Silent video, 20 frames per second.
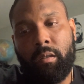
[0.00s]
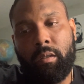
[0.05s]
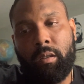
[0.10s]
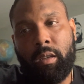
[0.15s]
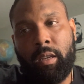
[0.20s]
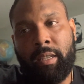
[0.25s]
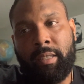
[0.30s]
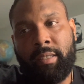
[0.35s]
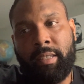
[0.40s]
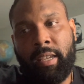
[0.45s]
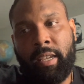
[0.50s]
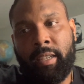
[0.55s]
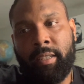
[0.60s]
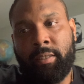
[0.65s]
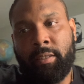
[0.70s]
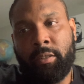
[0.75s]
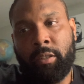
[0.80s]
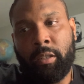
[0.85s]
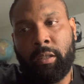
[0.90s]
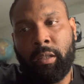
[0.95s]
it's
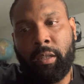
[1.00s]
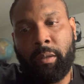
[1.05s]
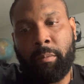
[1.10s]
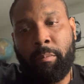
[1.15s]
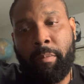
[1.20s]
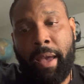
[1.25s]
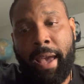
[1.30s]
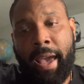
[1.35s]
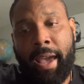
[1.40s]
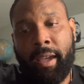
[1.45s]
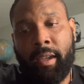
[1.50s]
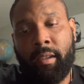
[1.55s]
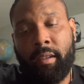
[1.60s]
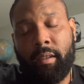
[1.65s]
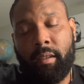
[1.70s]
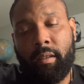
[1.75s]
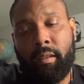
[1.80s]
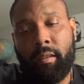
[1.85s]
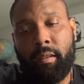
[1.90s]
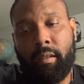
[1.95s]
easier to look back
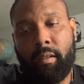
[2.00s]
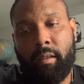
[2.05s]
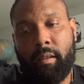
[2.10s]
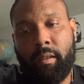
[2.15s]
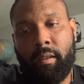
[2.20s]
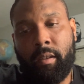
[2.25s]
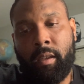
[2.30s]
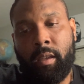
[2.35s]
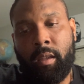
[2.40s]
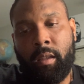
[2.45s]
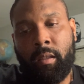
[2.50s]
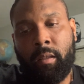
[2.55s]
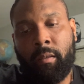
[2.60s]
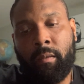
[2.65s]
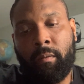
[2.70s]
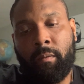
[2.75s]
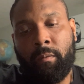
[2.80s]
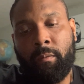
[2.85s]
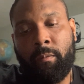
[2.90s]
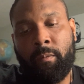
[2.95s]

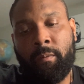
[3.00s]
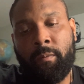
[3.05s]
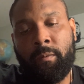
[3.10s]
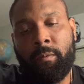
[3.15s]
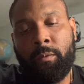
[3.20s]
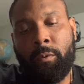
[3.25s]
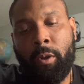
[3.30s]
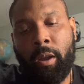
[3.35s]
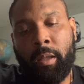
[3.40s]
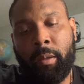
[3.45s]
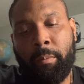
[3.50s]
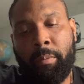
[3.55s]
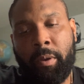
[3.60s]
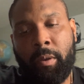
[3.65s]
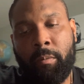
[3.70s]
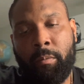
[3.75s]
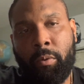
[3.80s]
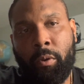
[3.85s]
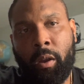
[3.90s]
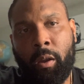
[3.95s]
and try to
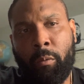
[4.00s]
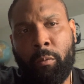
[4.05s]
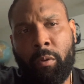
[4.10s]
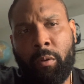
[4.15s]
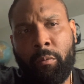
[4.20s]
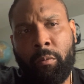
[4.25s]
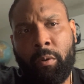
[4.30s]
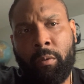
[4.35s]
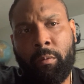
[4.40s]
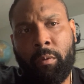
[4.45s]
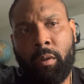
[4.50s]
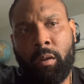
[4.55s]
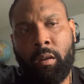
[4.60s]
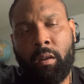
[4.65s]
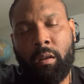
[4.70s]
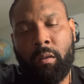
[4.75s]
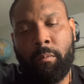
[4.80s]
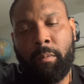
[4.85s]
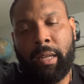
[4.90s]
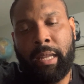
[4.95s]
pinpoint what went
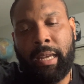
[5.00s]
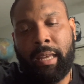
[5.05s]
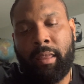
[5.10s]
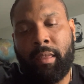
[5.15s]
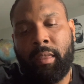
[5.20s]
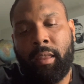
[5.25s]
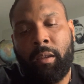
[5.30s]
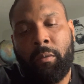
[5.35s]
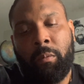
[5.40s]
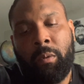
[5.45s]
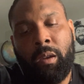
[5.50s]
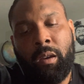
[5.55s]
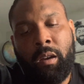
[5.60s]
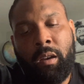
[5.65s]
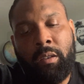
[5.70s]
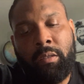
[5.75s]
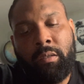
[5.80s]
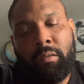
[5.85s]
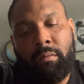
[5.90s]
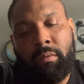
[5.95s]
wrong. But I think we
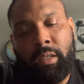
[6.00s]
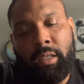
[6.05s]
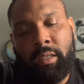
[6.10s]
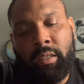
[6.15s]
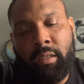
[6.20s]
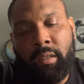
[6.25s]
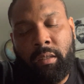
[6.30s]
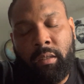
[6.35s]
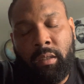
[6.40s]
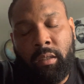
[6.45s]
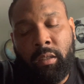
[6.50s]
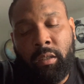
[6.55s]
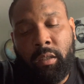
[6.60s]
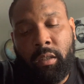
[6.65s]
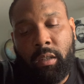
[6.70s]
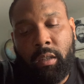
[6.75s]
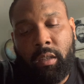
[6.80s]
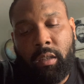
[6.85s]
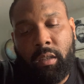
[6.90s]
also need to look